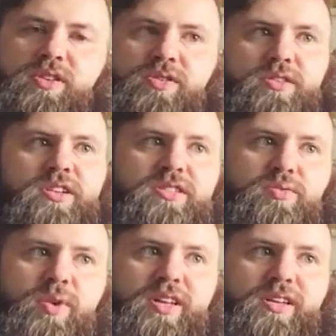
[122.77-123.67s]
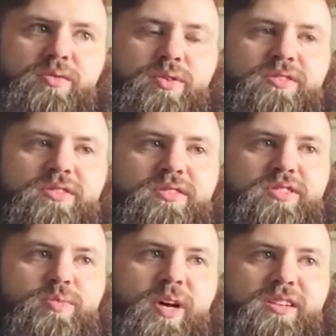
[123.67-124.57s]
the only reason why they were
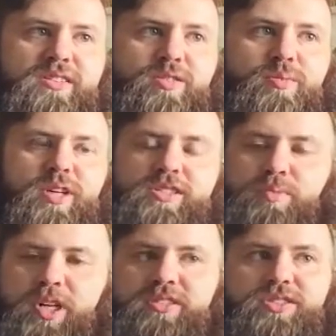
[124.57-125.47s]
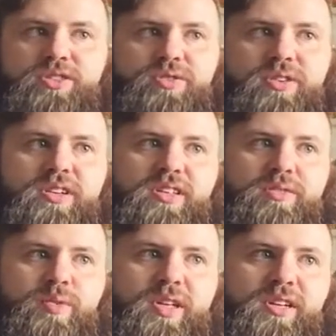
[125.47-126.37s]
spending too much per student is
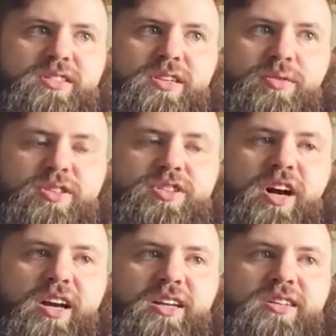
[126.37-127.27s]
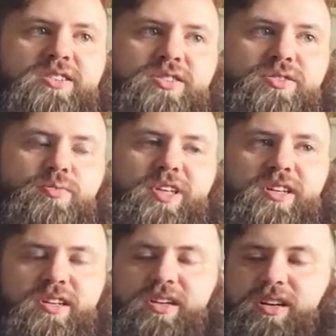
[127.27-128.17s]
because they were trying to
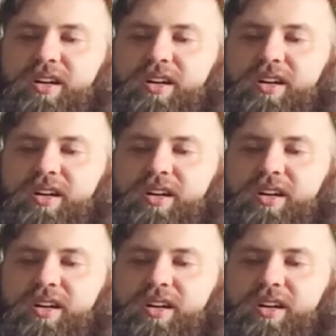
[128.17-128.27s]
be